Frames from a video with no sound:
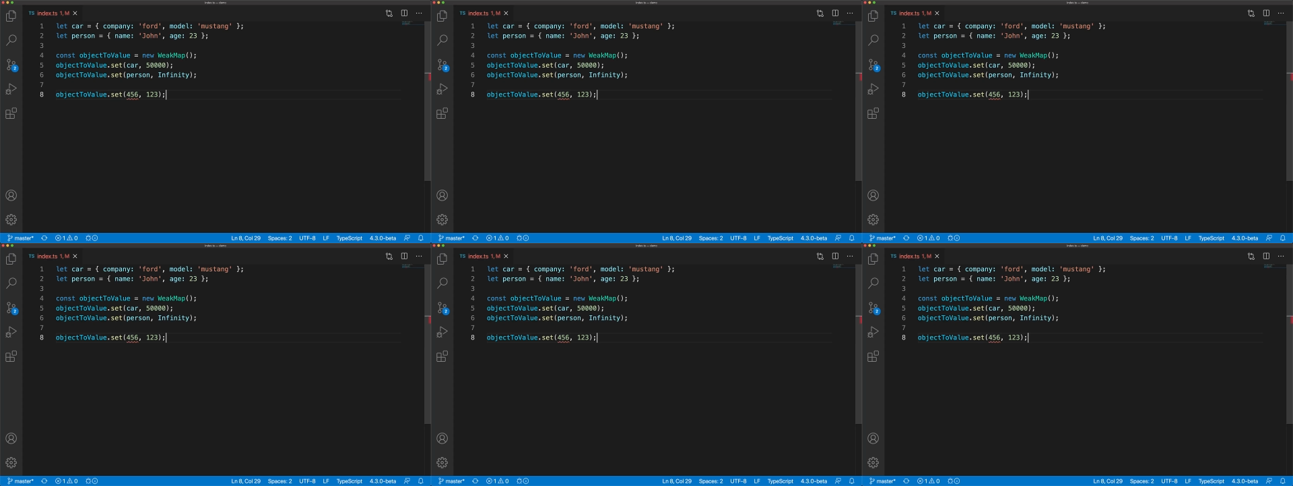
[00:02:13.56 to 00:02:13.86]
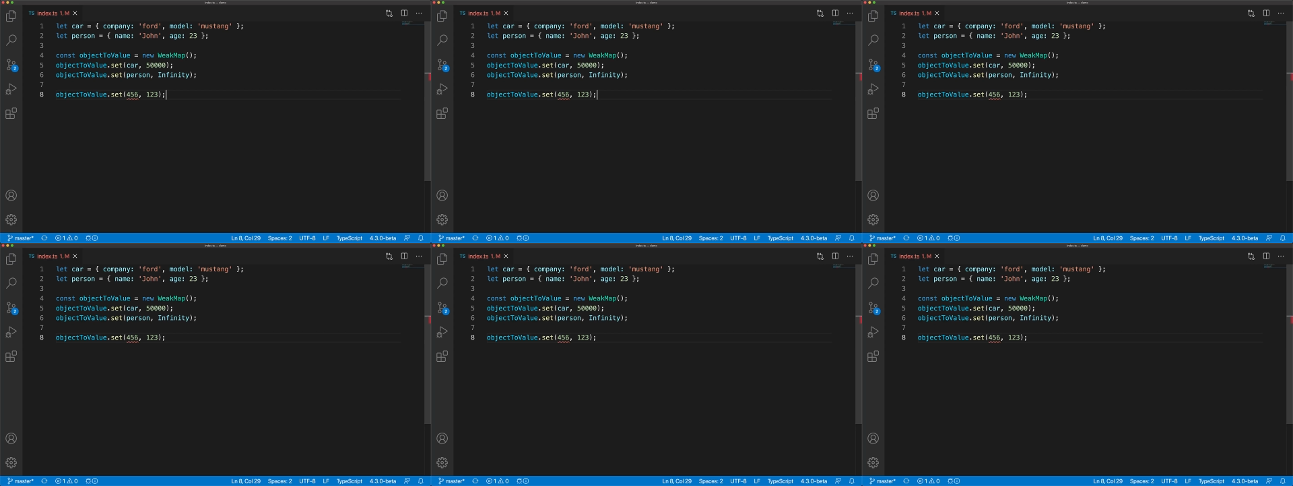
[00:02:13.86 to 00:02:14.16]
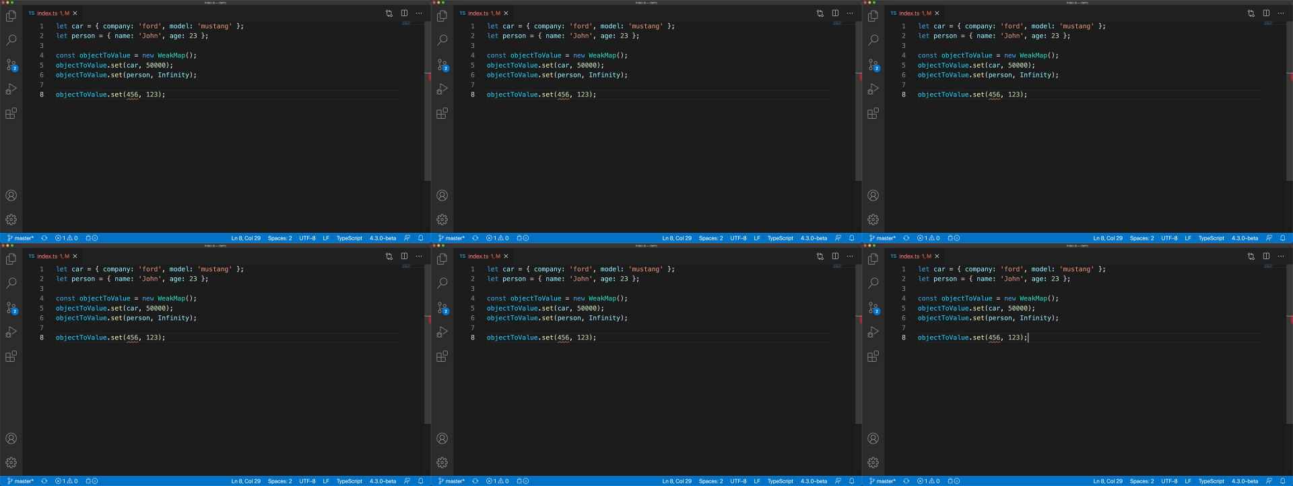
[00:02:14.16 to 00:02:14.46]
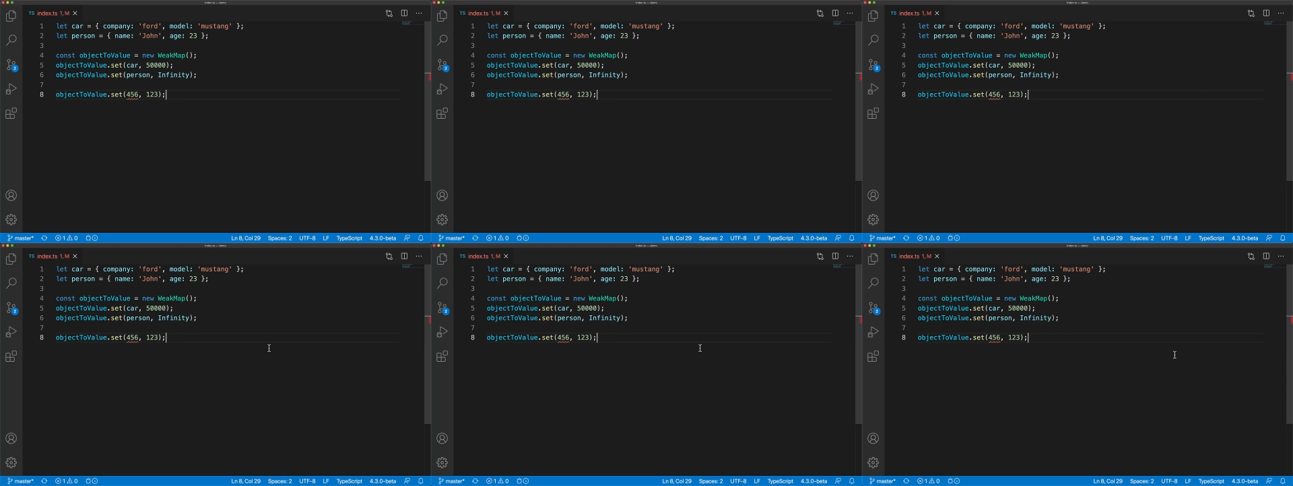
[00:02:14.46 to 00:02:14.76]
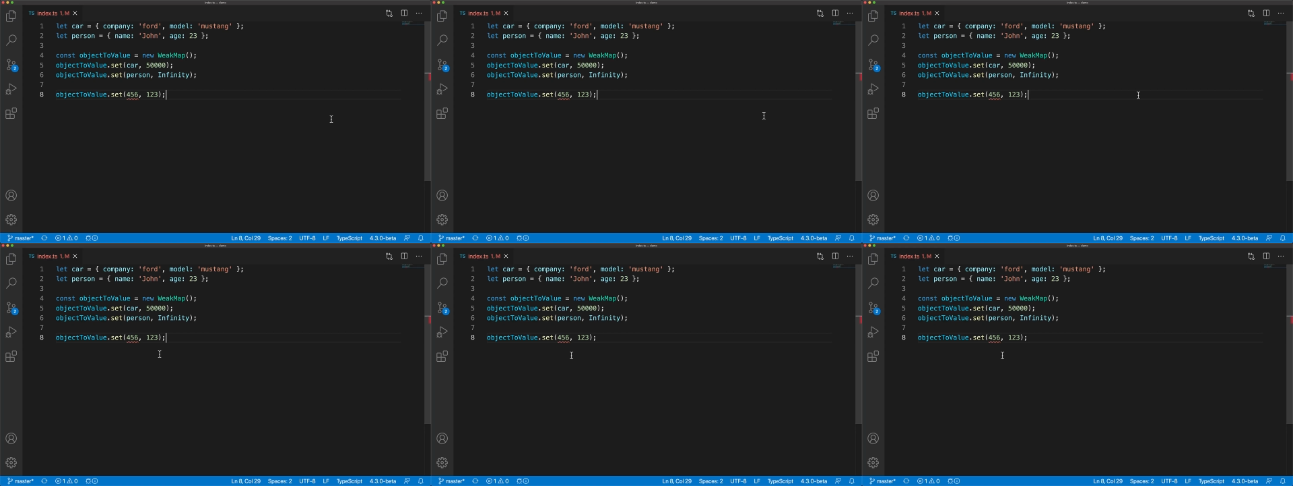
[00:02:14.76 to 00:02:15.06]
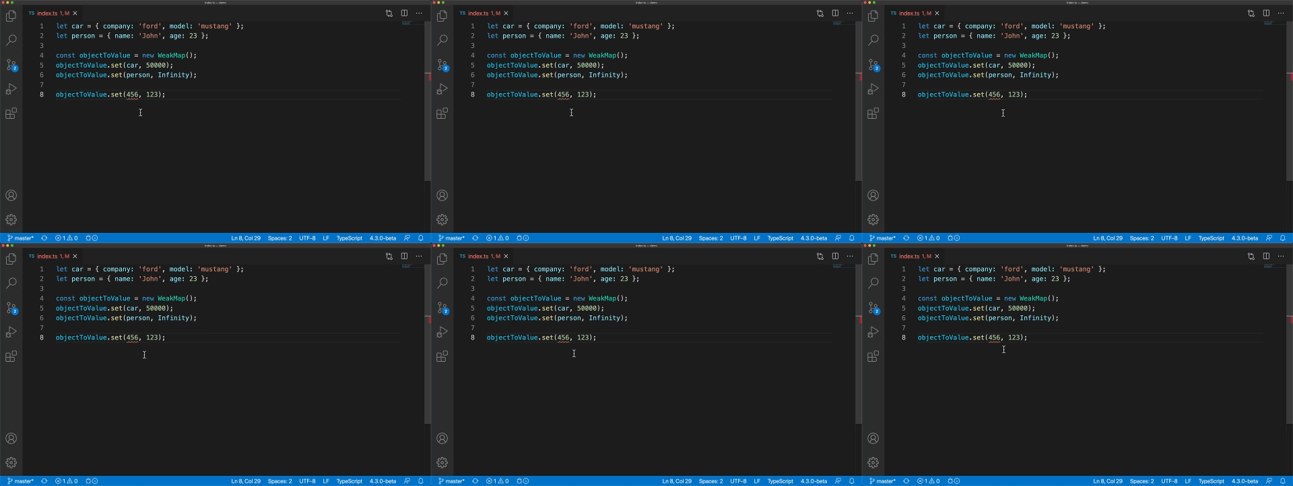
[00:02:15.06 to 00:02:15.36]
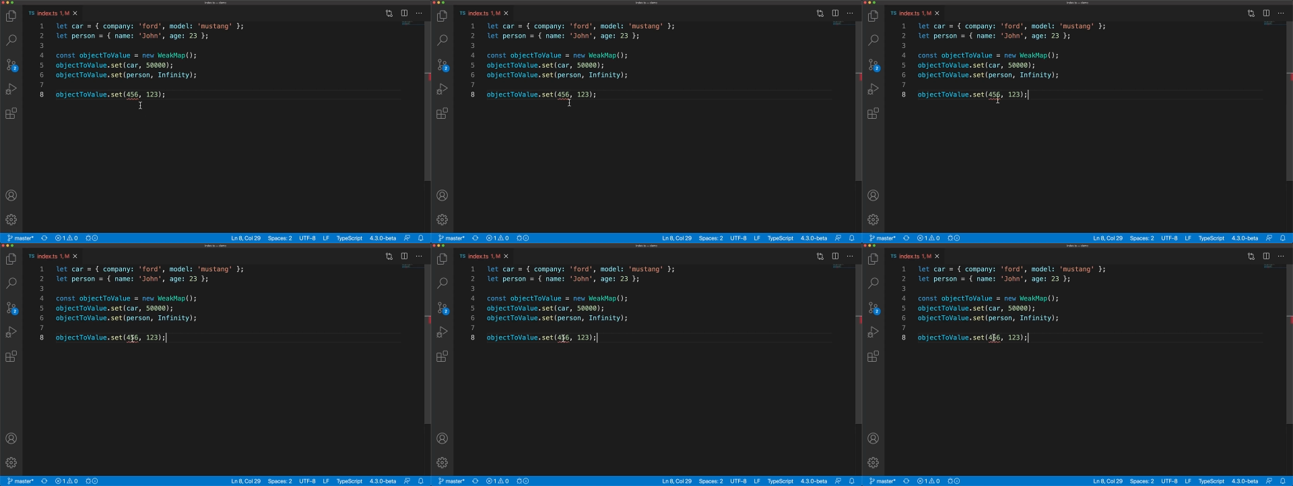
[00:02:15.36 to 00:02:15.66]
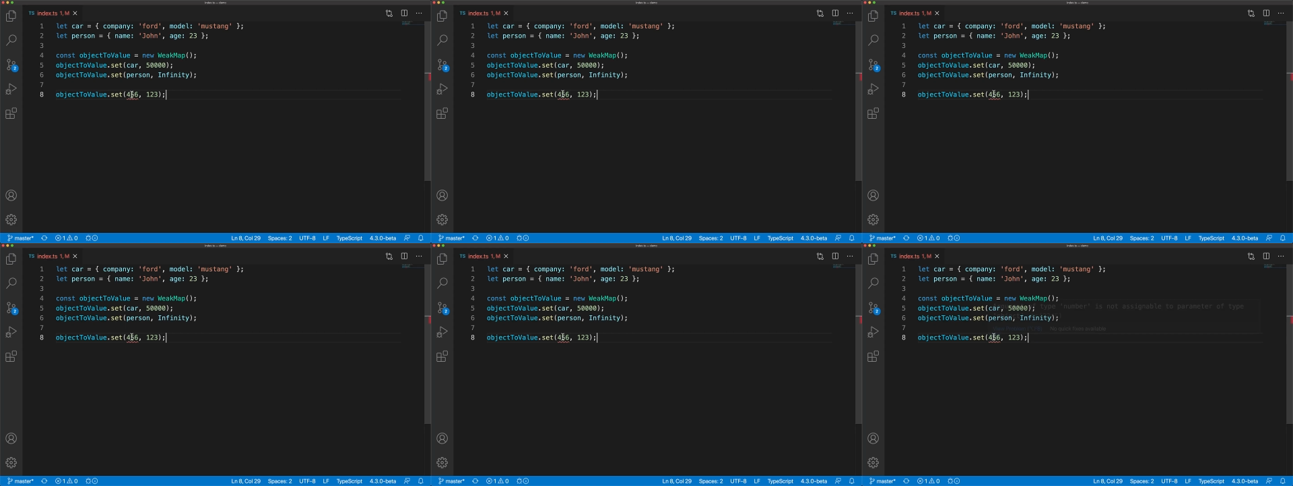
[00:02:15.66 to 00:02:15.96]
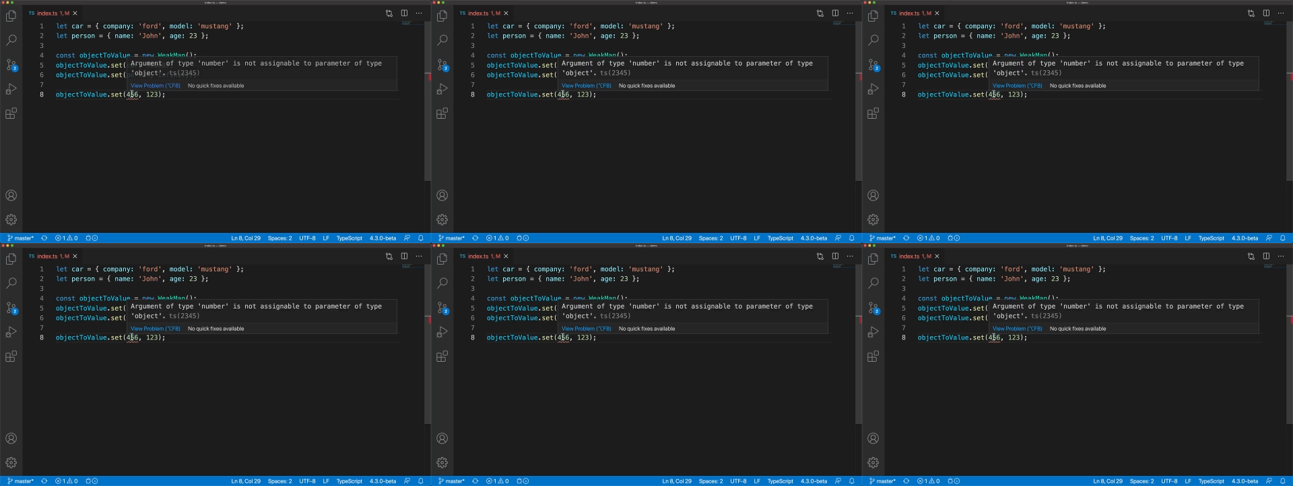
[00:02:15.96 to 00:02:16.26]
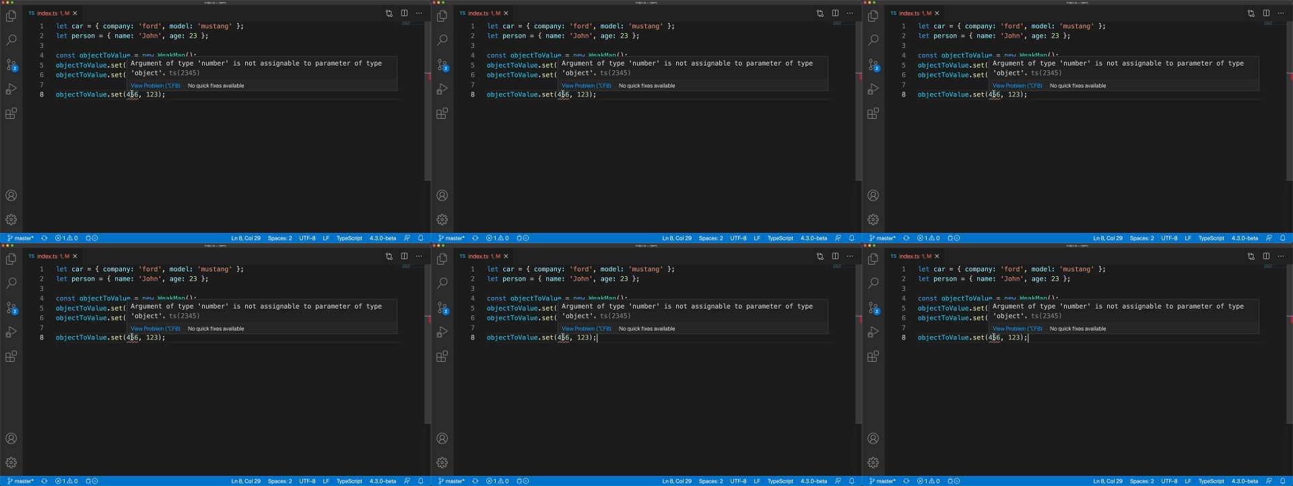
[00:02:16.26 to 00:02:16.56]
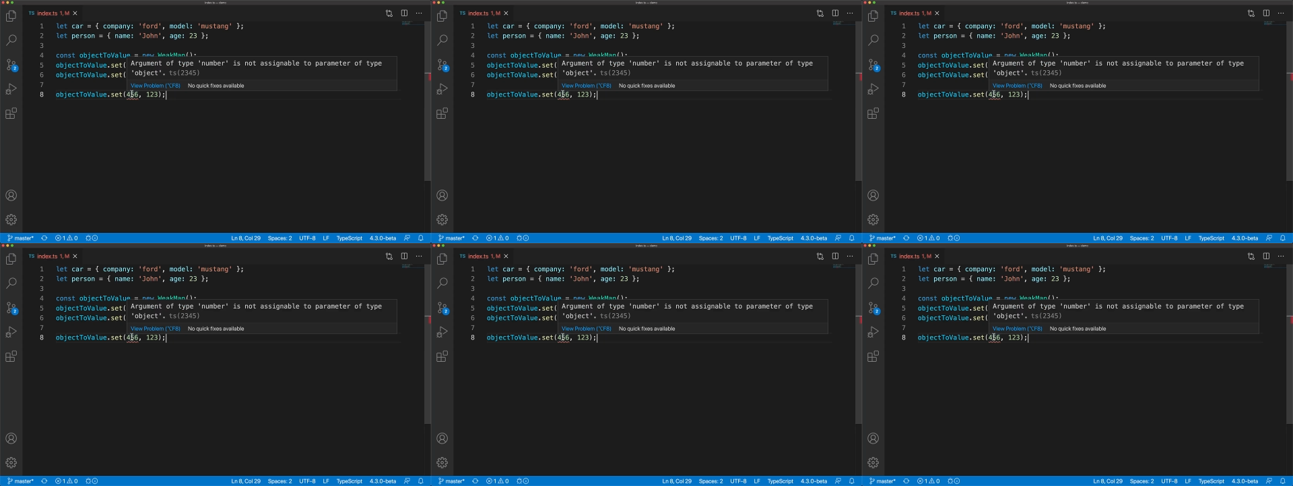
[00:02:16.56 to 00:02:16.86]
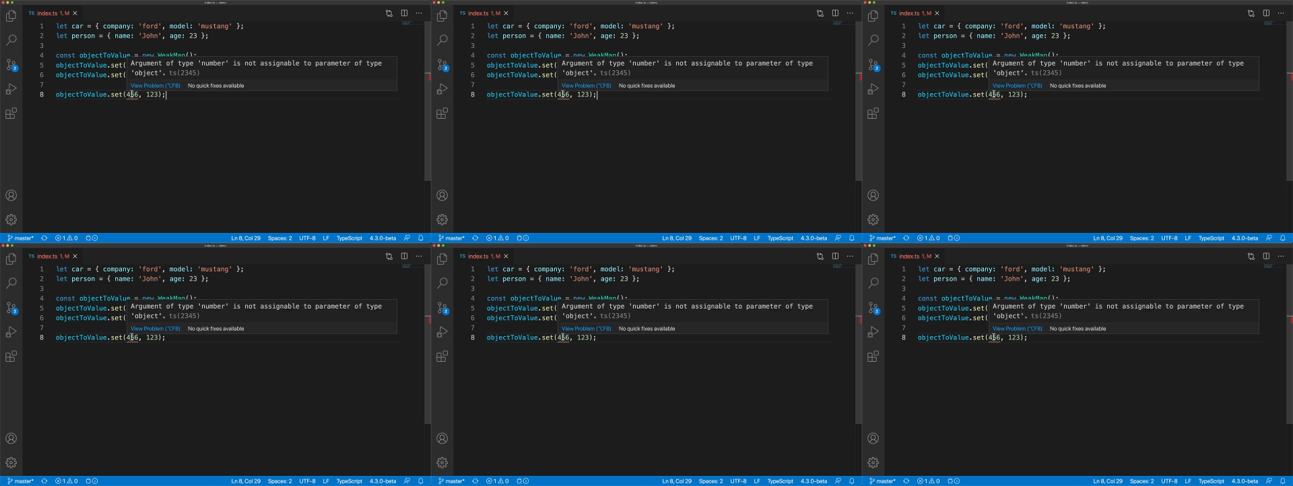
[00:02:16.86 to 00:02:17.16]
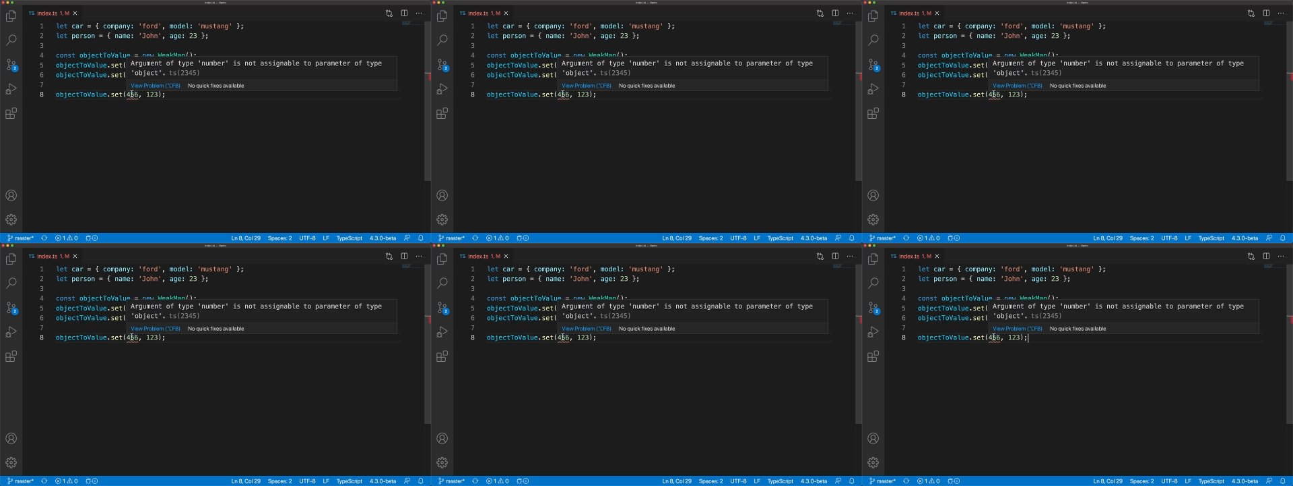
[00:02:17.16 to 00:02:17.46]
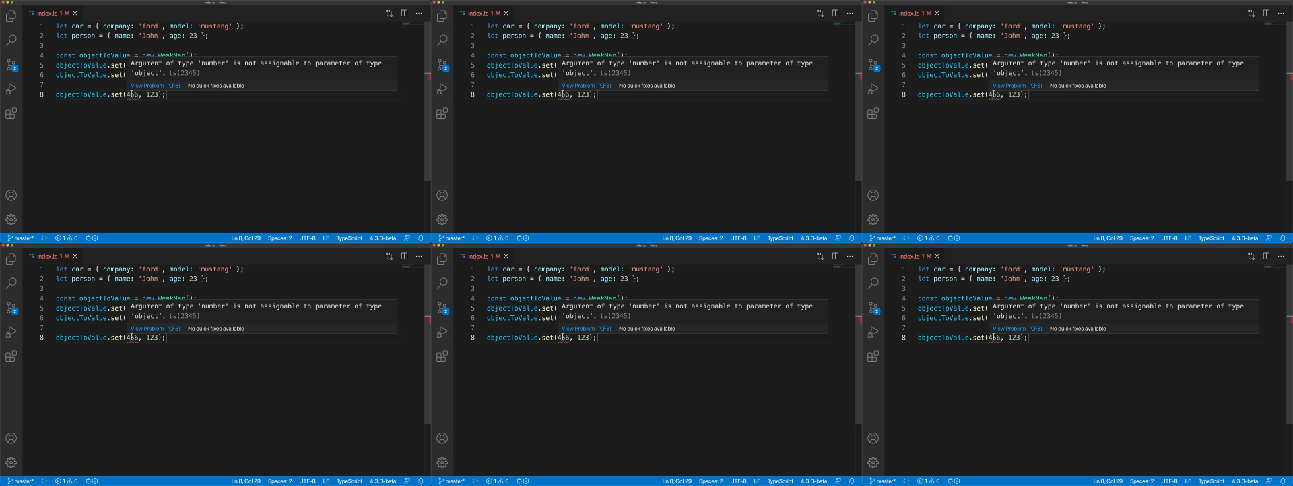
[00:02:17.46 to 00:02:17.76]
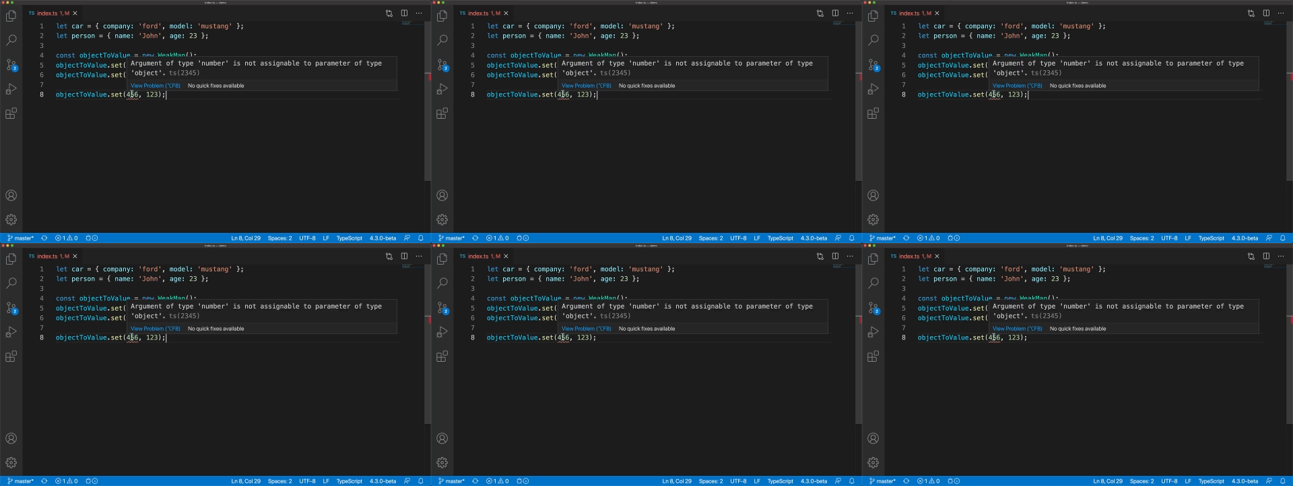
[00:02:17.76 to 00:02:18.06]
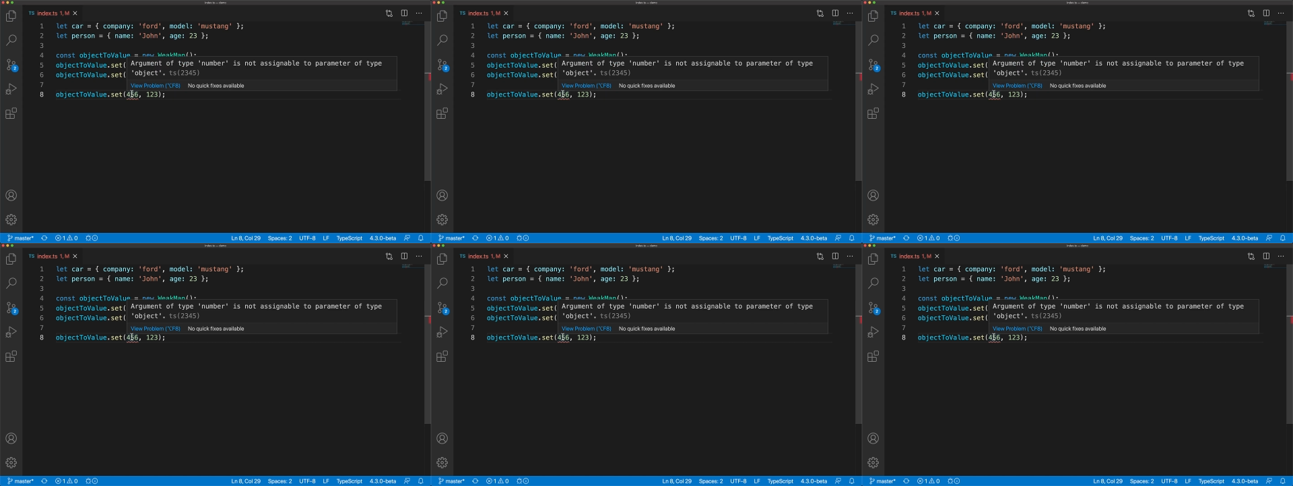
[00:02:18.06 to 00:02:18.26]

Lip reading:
No face is visible, so there are no lips to read.